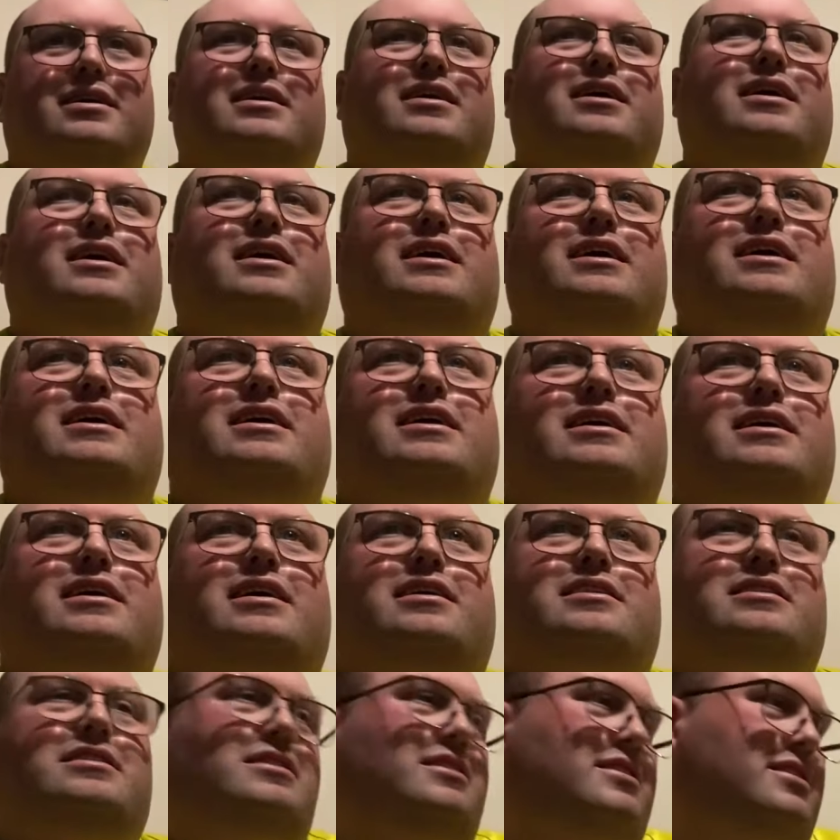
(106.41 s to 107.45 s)
I
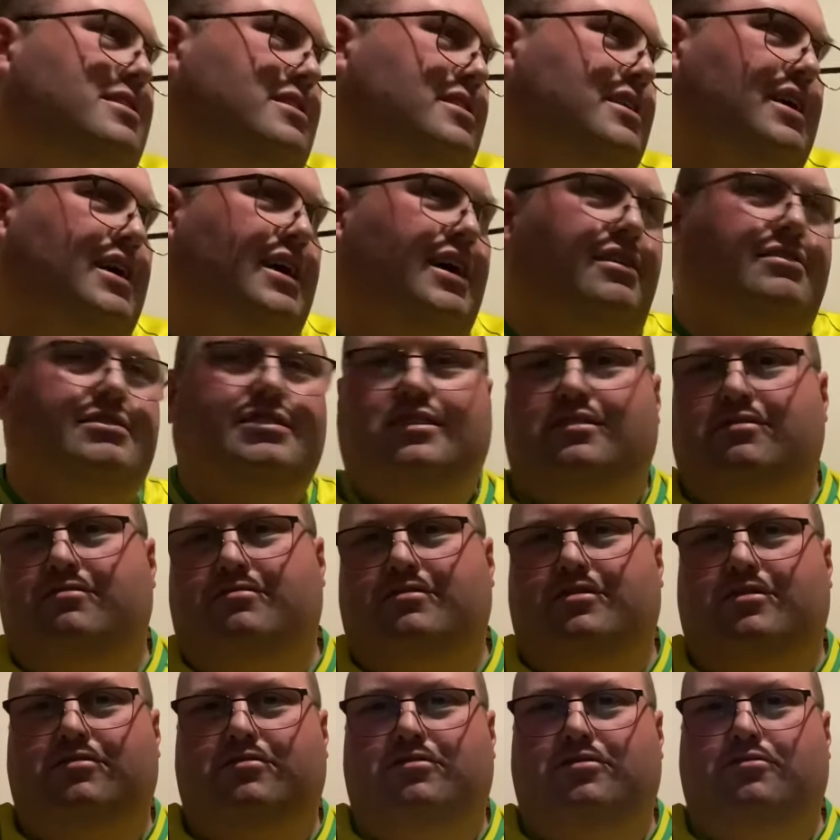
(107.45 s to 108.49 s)
still
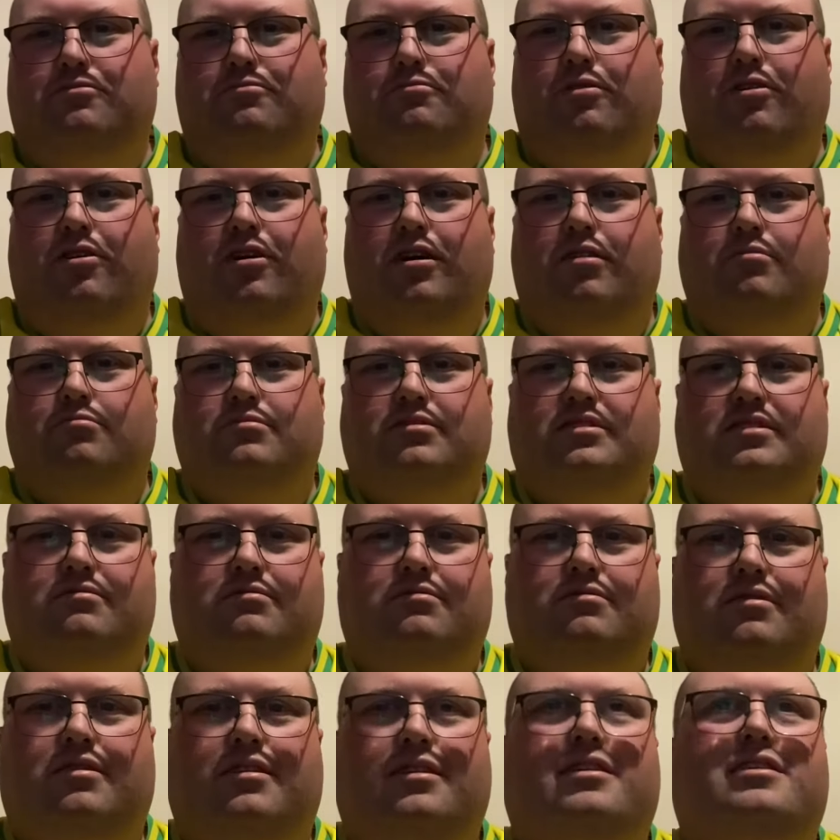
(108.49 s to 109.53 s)
don't know why I'm
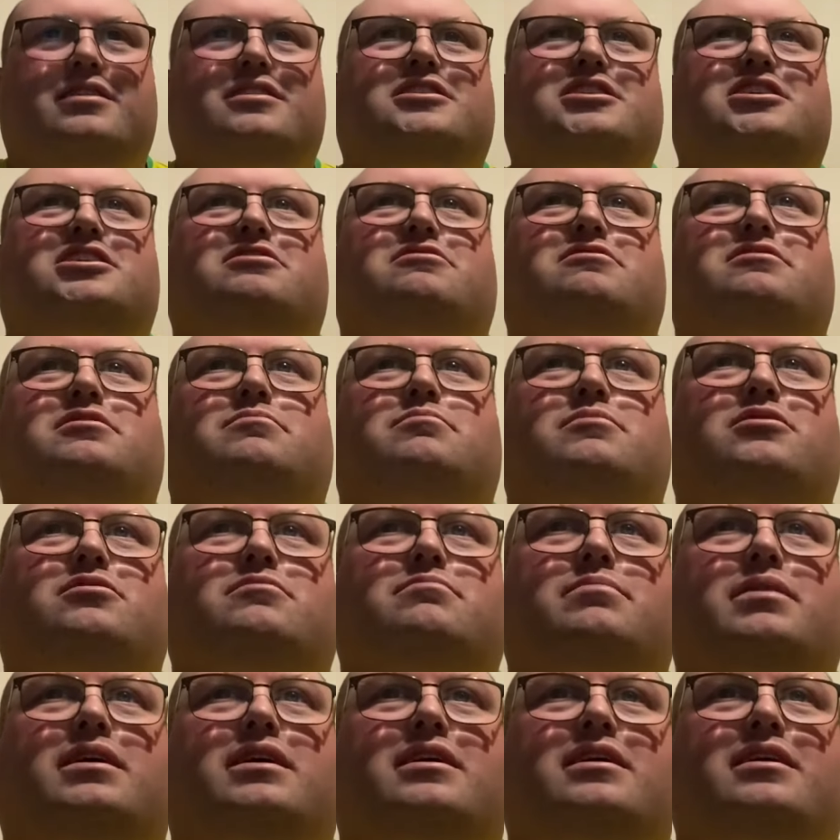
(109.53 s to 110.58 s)
cheering them on,
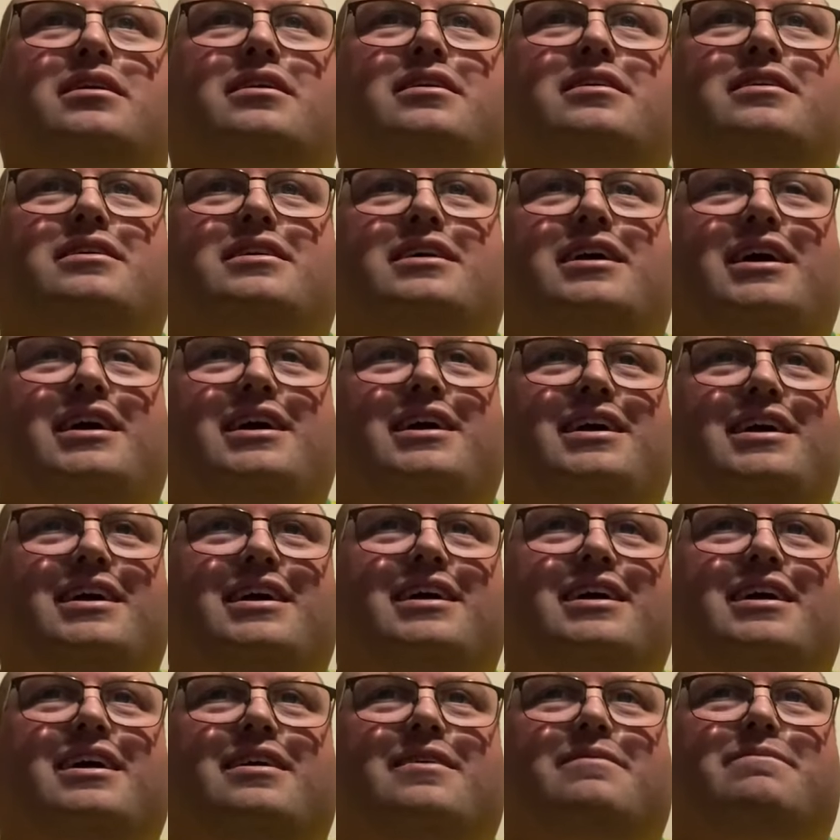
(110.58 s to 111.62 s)
but
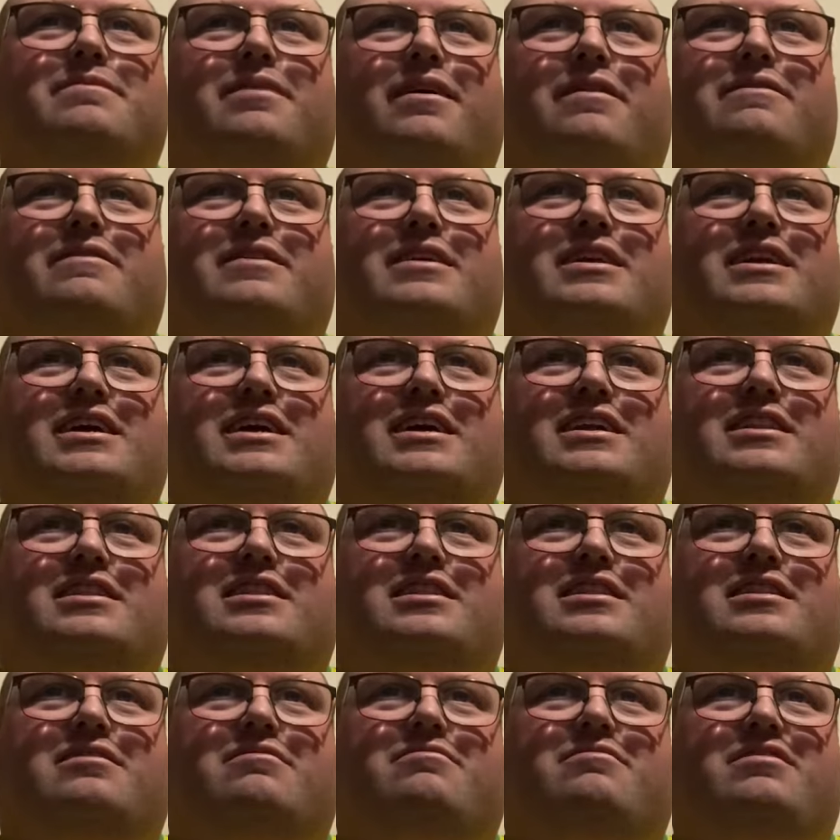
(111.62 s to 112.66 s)
but we
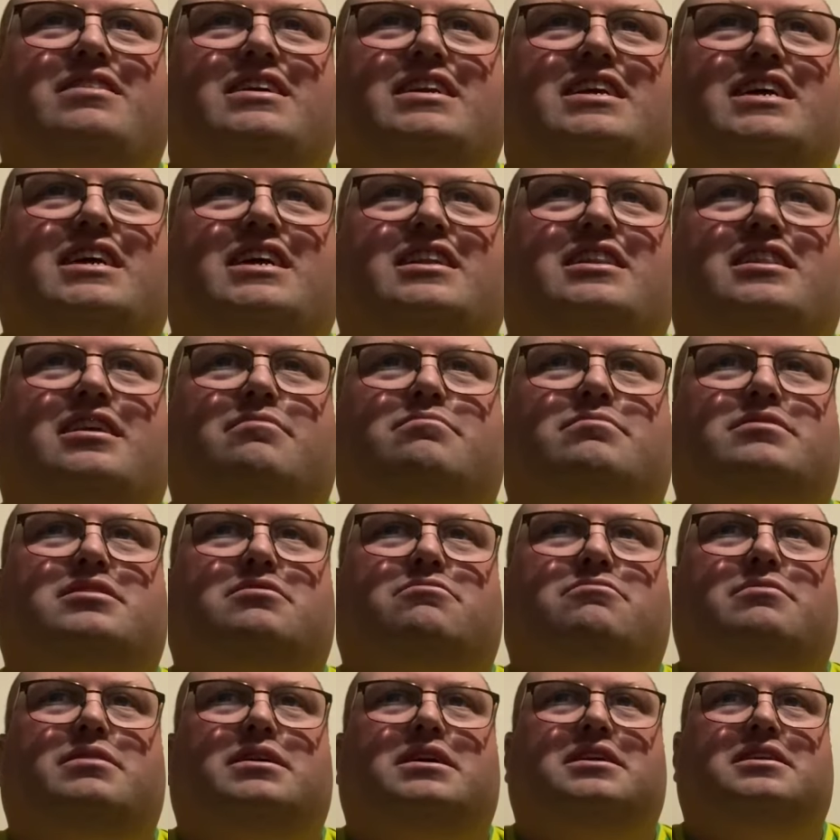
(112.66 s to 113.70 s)
need them to
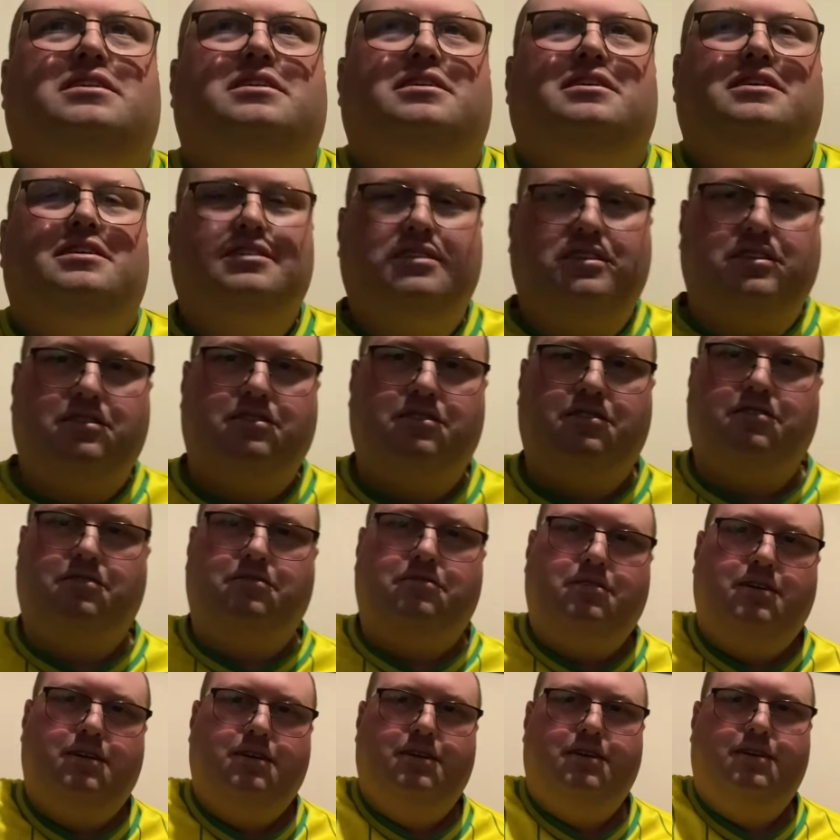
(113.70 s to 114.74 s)
win.
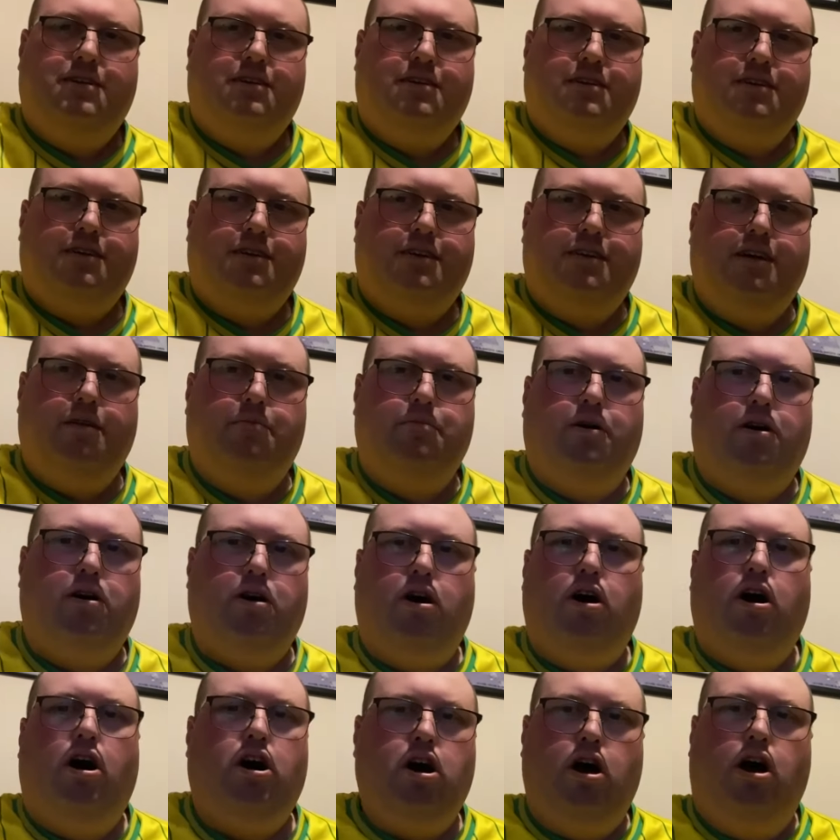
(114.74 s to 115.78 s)
So. Come
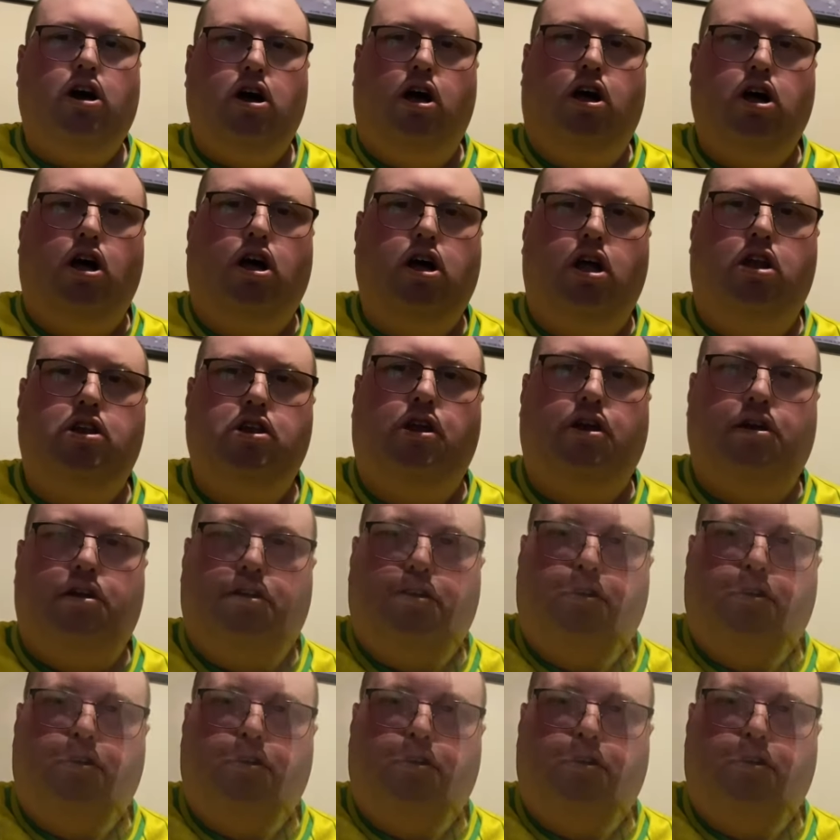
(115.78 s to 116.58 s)
on!